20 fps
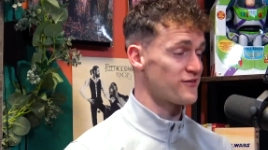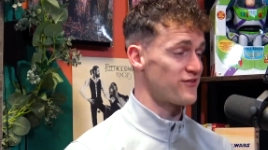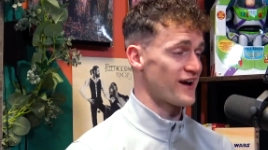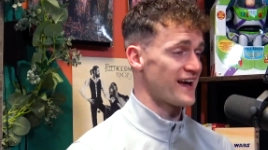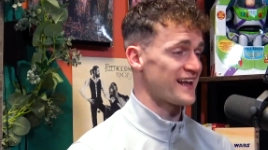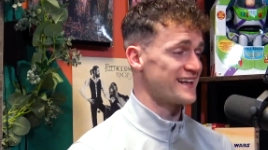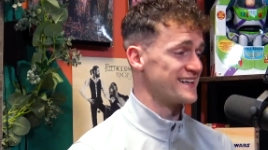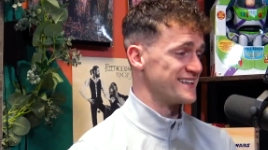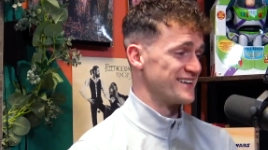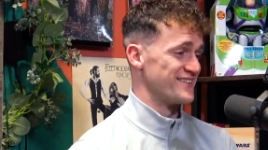
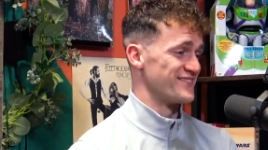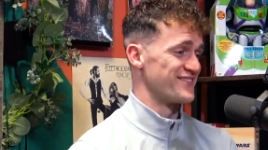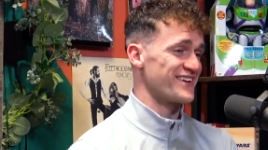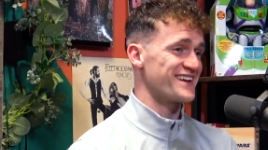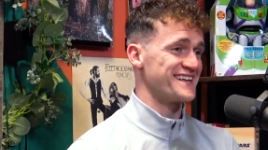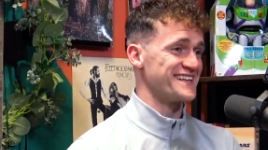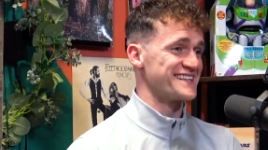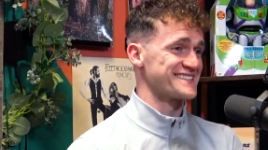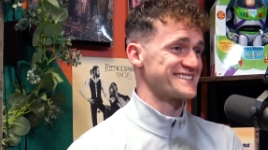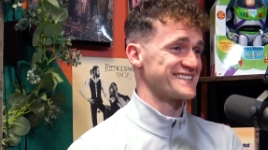health and
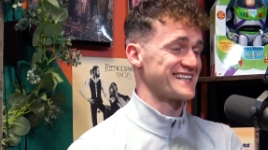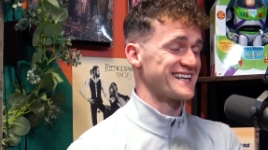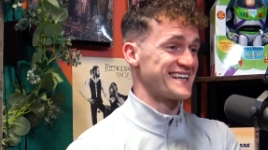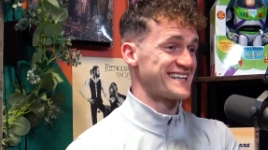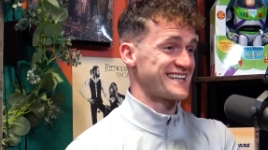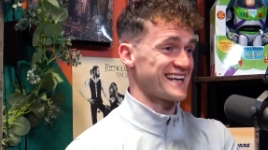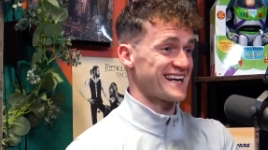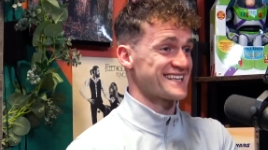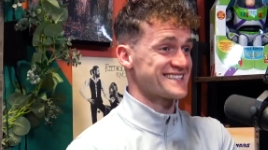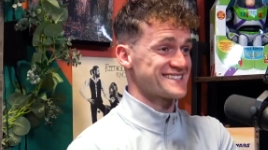fitness. Yeah, like,
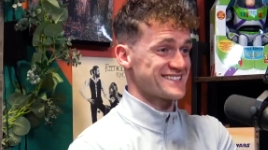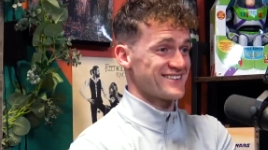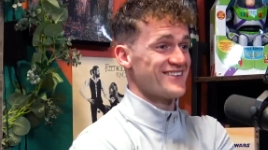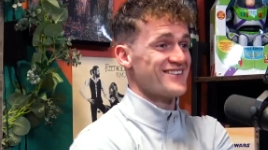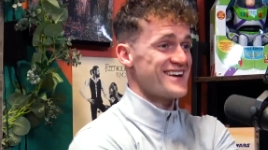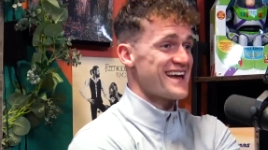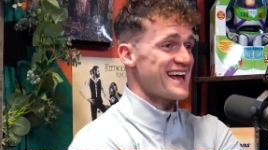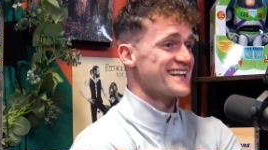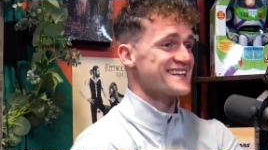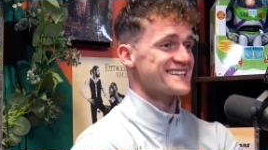exactly.
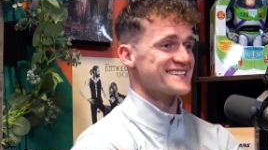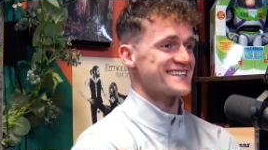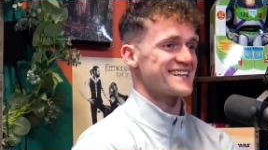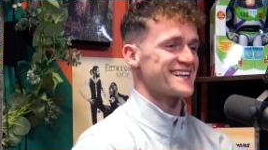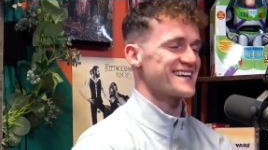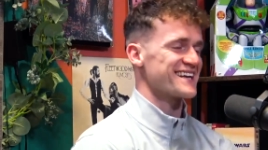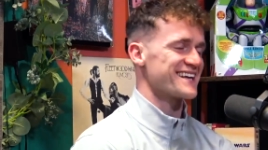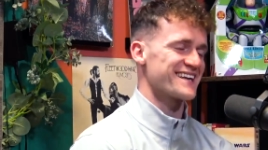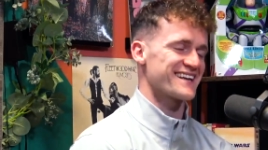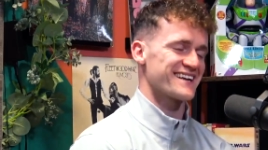unhealthy.
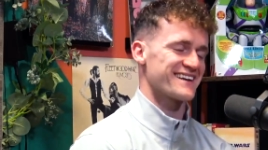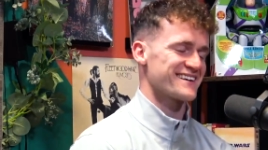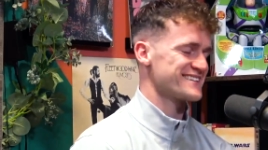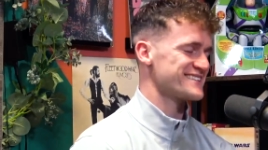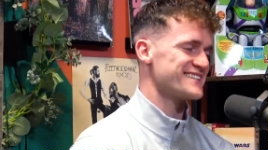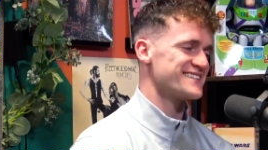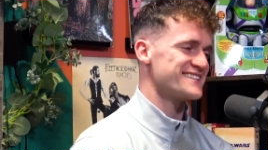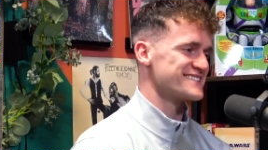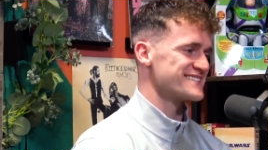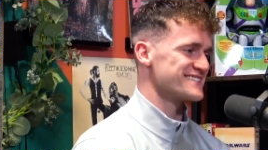Like I
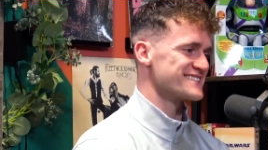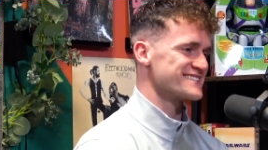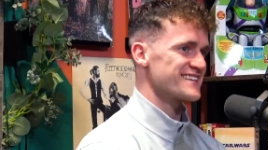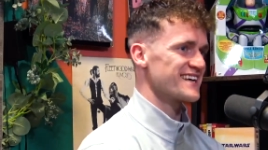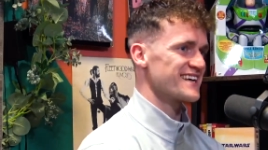try to say